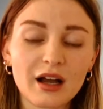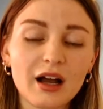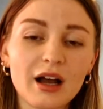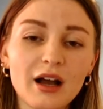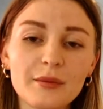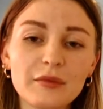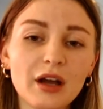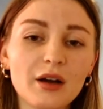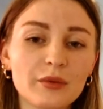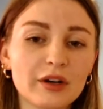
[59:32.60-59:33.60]
I'm
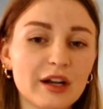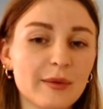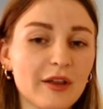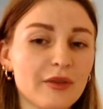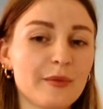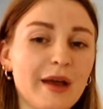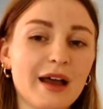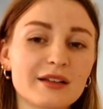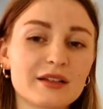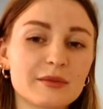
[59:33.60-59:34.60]
not worried about the
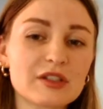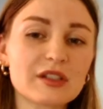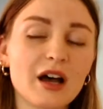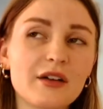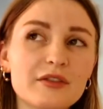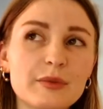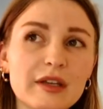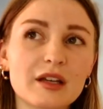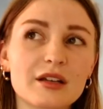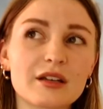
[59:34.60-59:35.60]
bags themselves
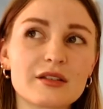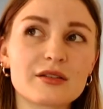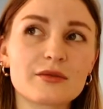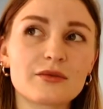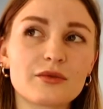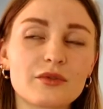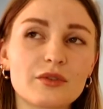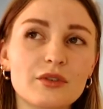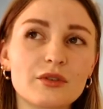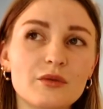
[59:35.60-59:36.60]
because
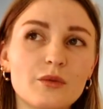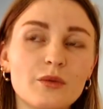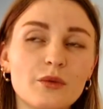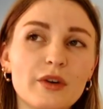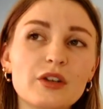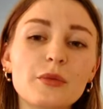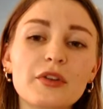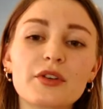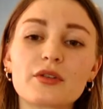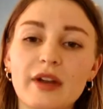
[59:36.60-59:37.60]
when you
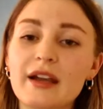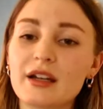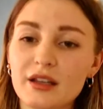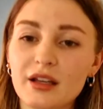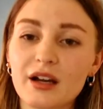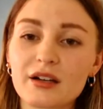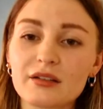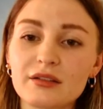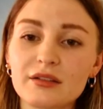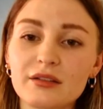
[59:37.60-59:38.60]
put the grain in
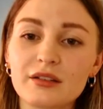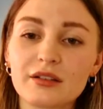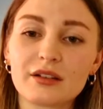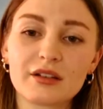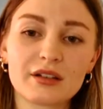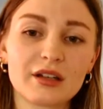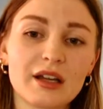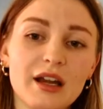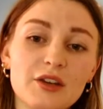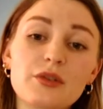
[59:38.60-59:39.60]
there,
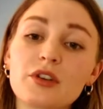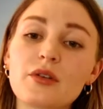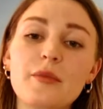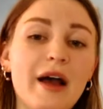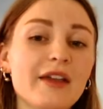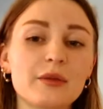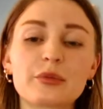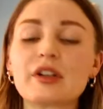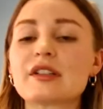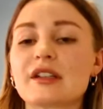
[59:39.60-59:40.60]
you, you can buy
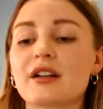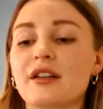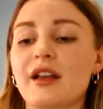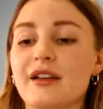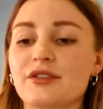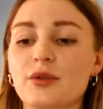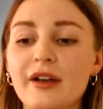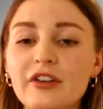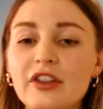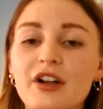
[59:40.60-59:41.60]
them pre-sterilized. So
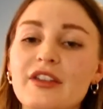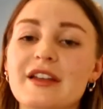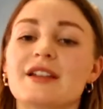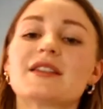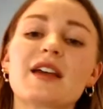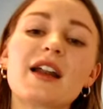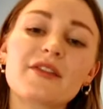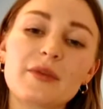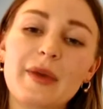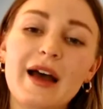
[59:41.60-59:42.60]
everything on the inside
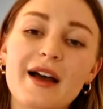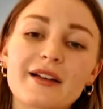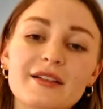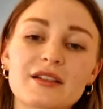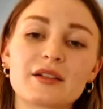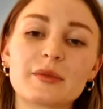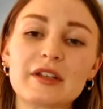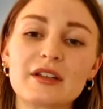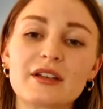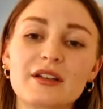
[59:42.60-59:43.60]
of the bag is going to
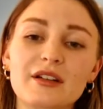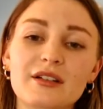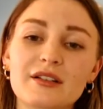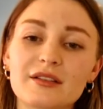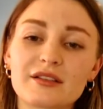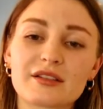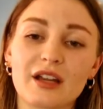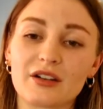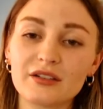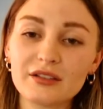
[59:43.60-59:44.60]
be
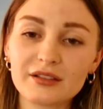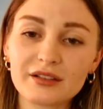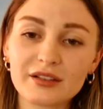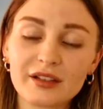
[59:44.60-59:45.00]
sterile.